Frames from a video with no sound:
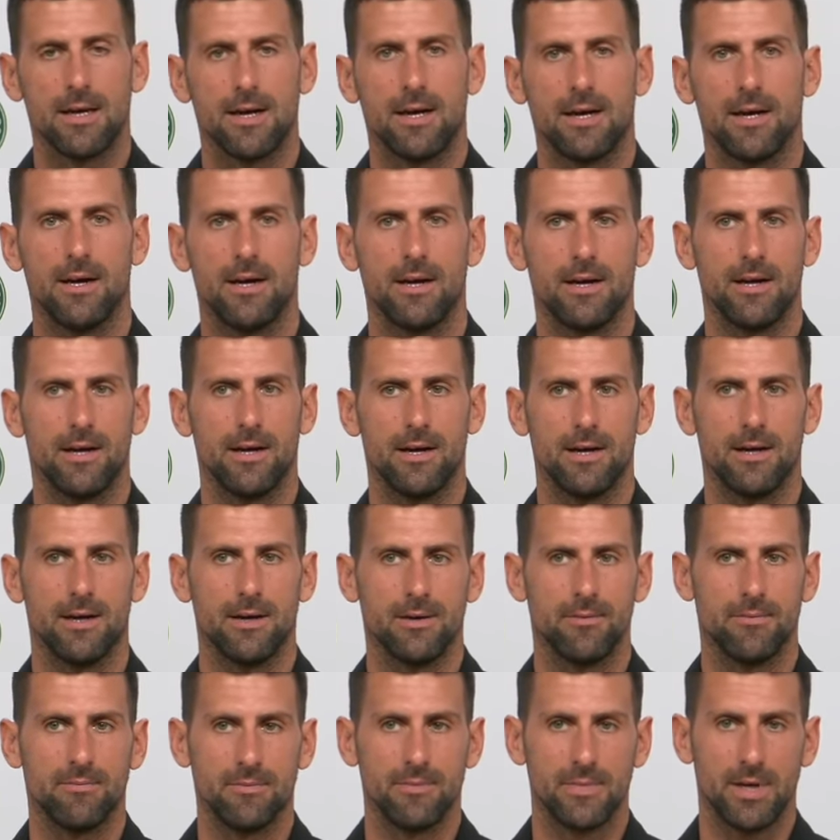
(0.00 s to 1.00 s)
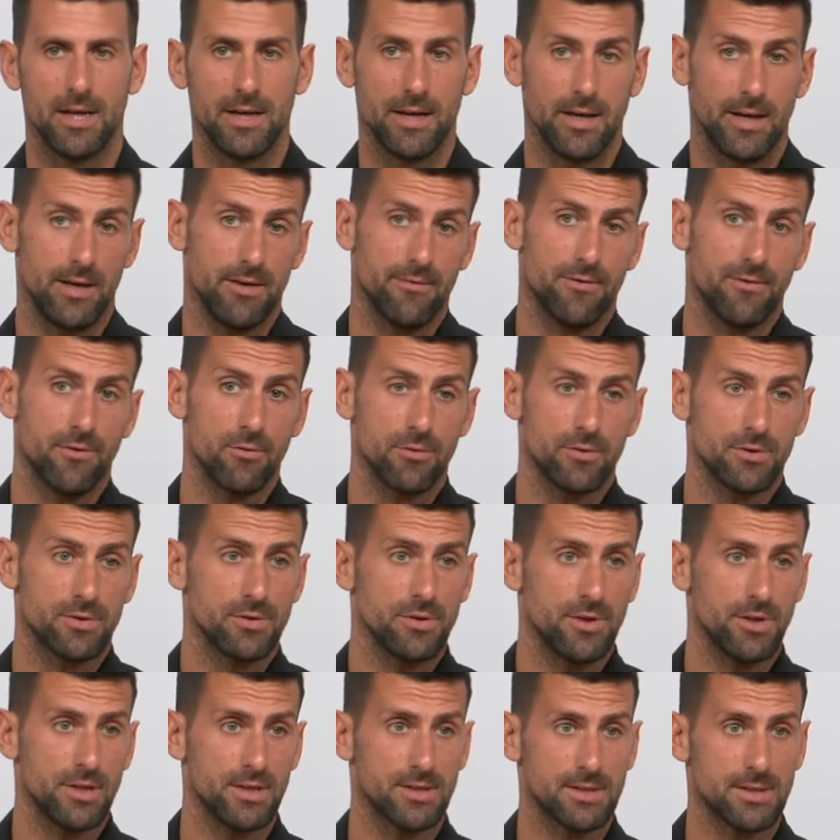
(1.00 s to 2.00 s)
and then, of course,
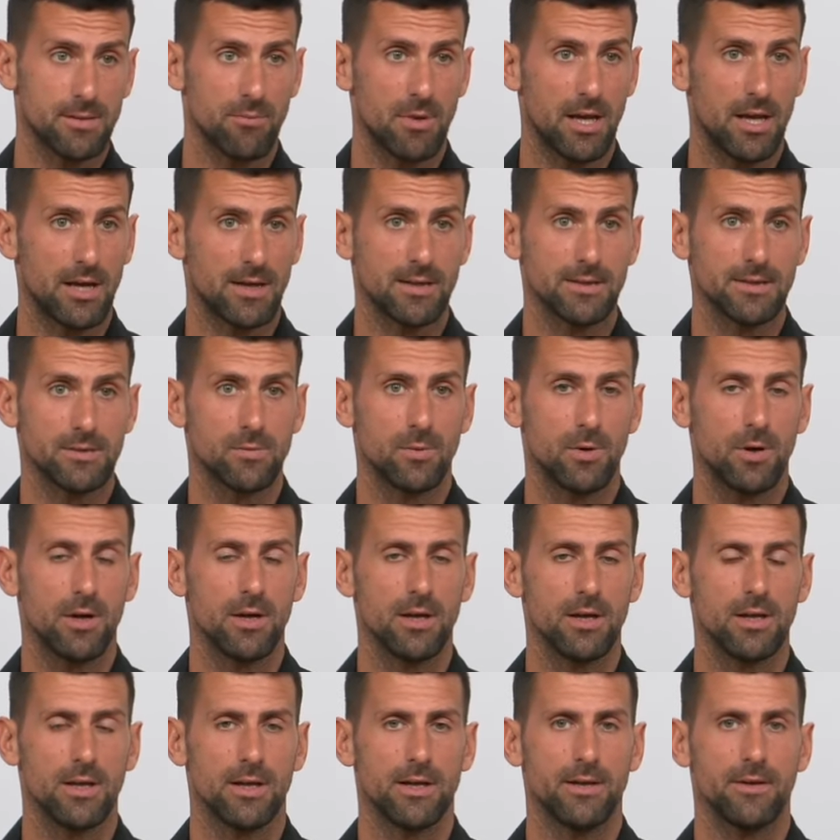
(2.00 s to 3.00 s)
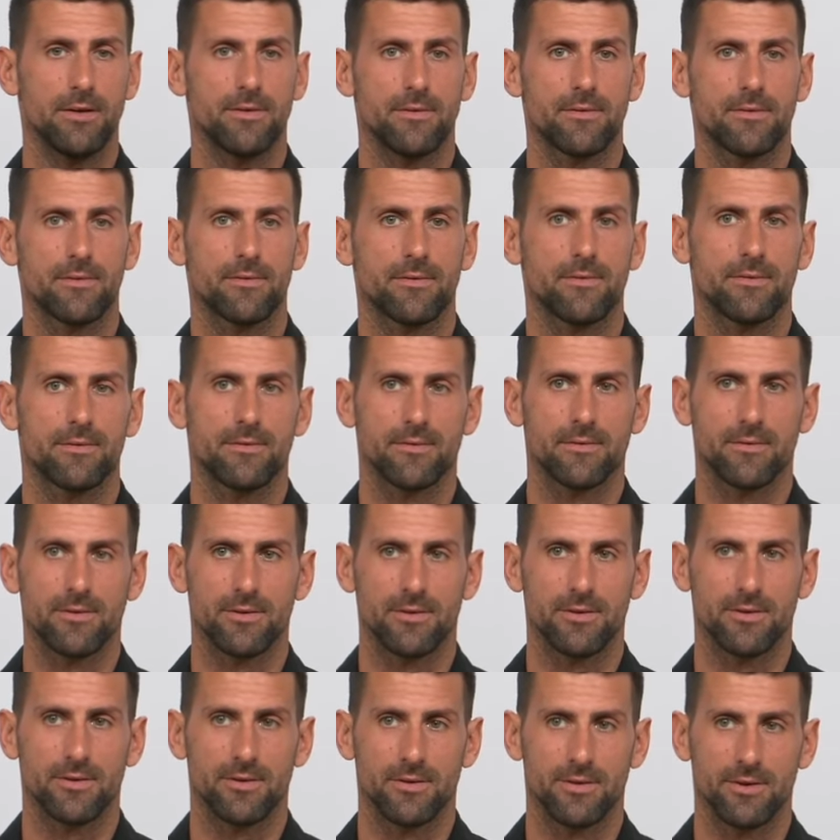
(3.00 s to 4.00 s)
you need some luck as well, and
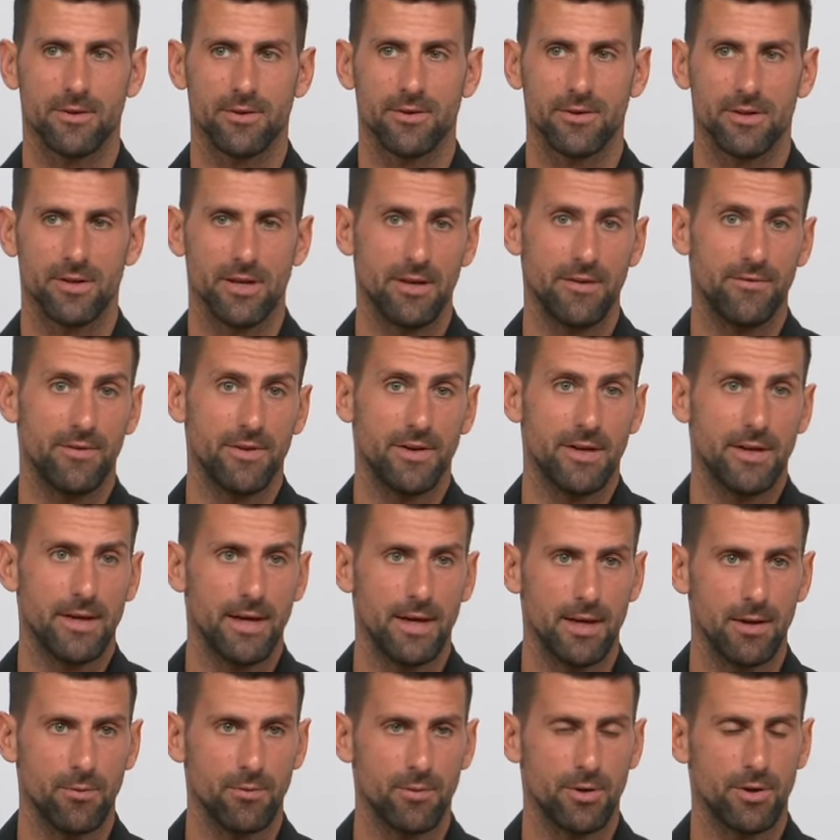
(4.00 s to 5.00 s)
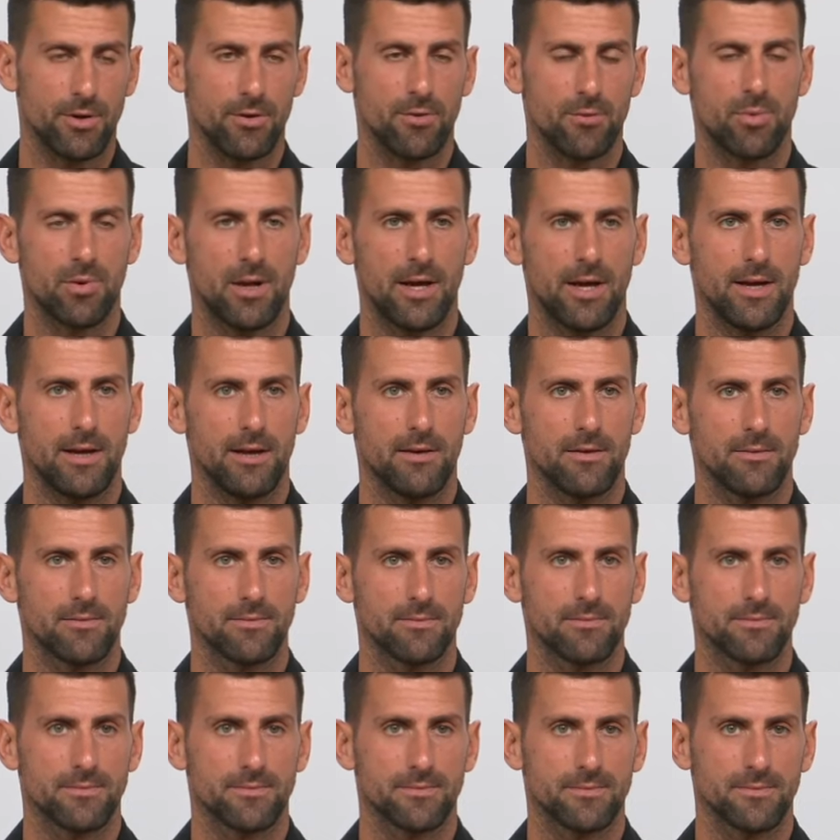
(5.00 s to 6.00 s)
on a given day when you're playing
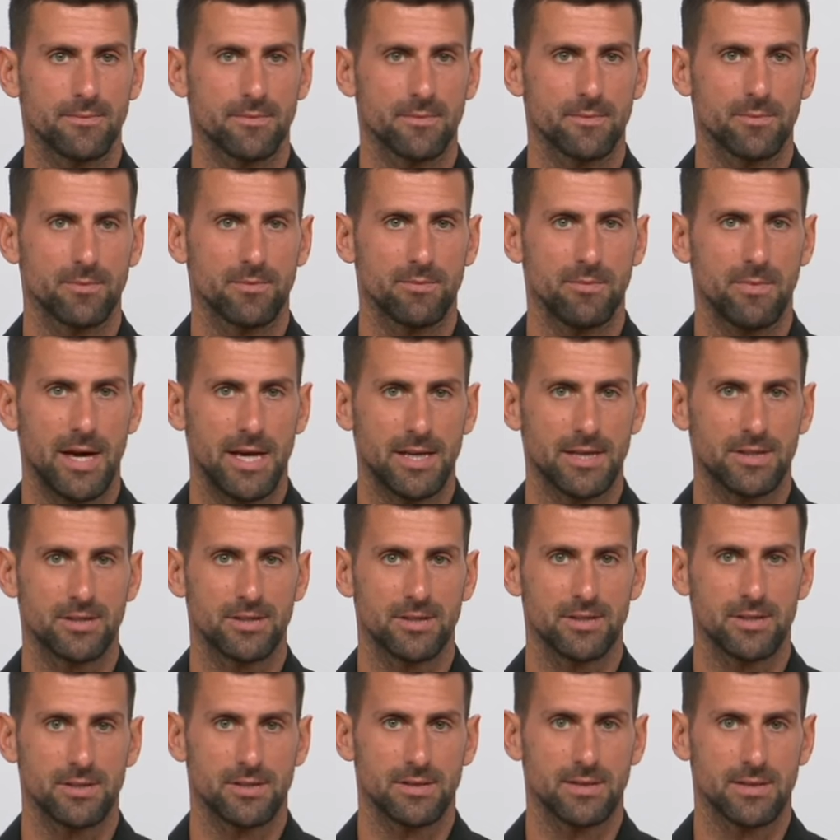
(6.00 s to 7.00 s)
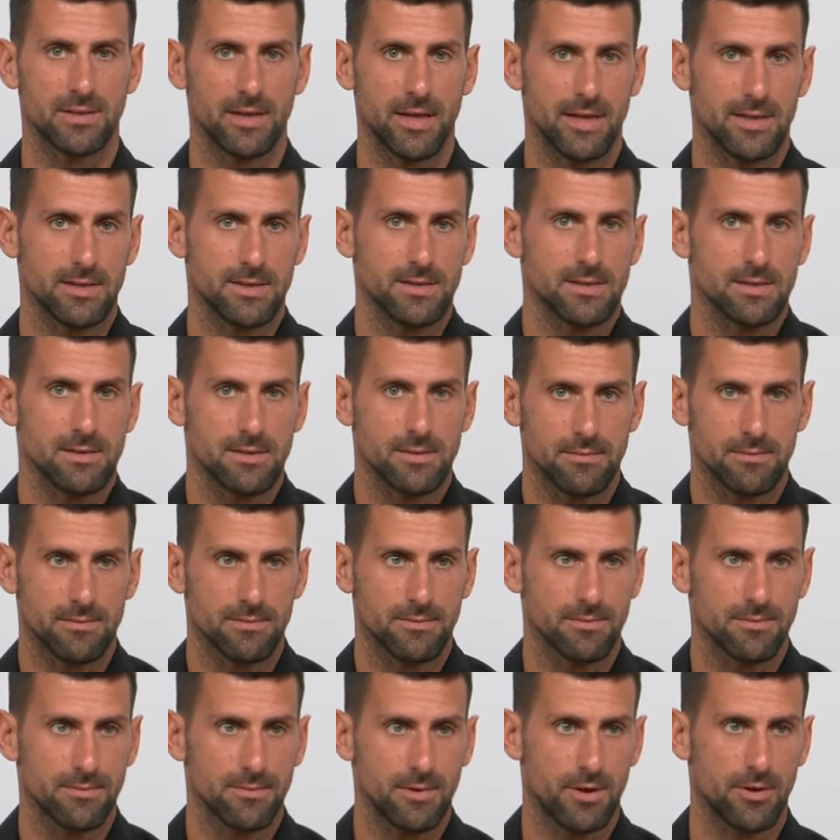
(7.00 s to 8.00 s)
matches against,
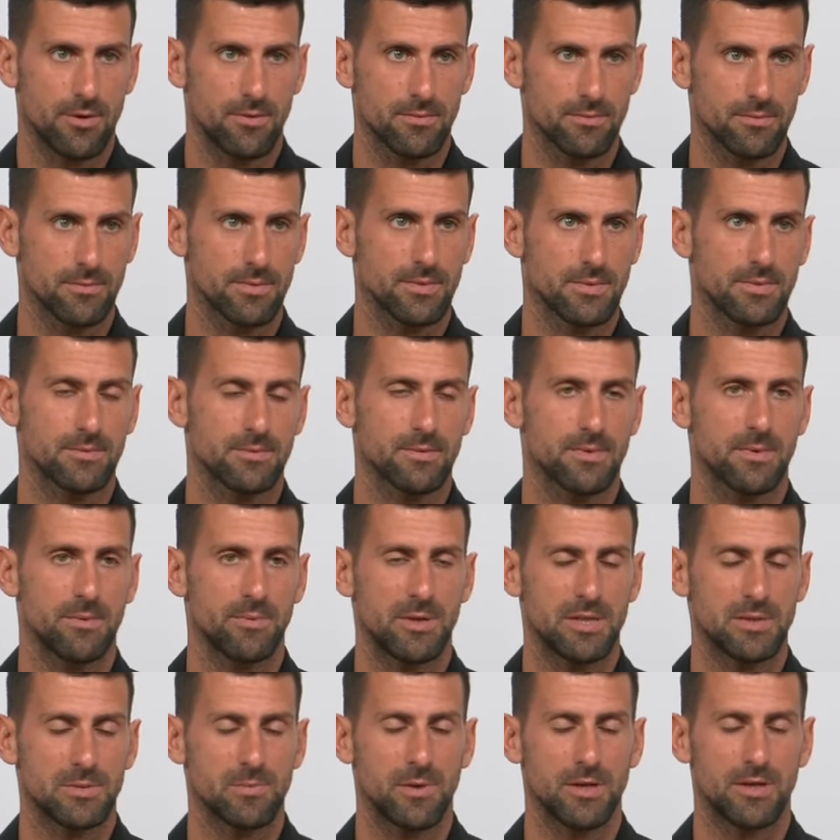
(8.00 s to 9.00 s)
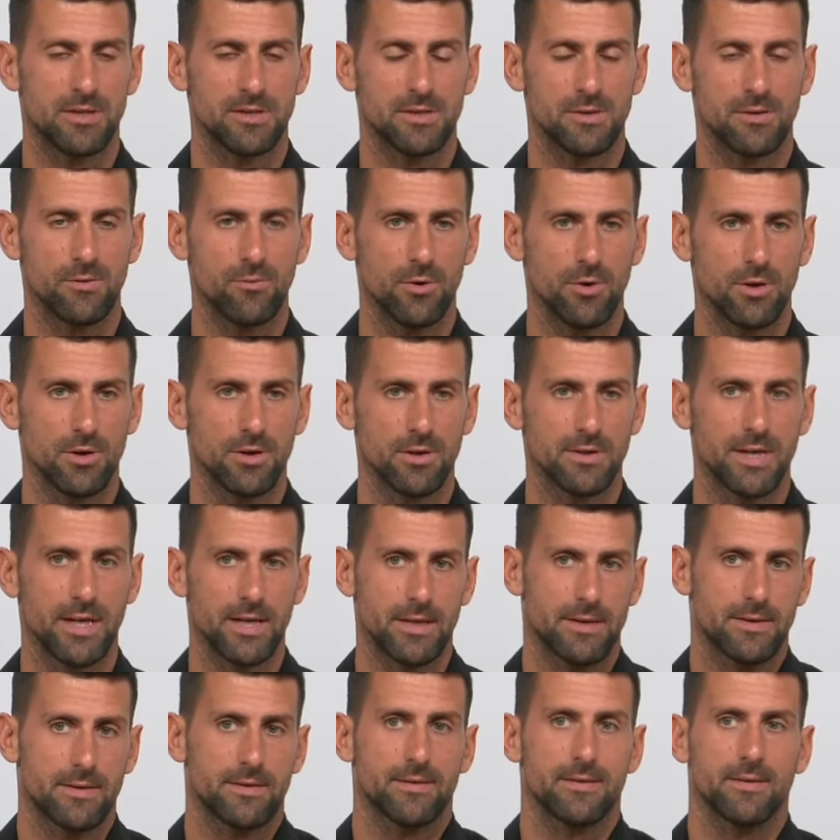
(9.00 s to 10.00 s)
the best players in the world,
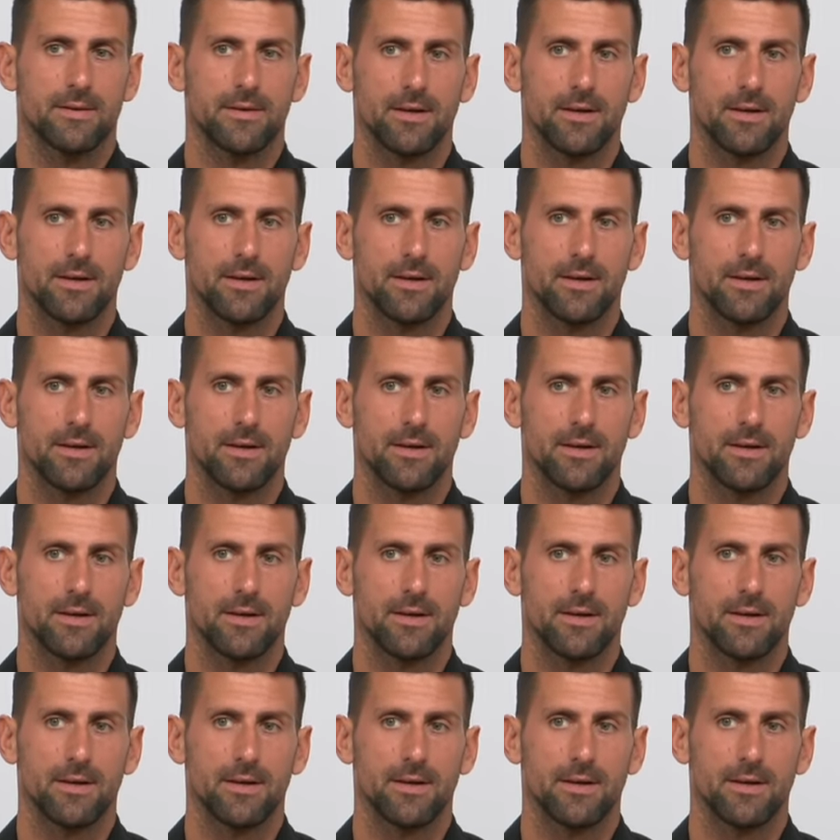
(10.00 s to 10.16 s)
that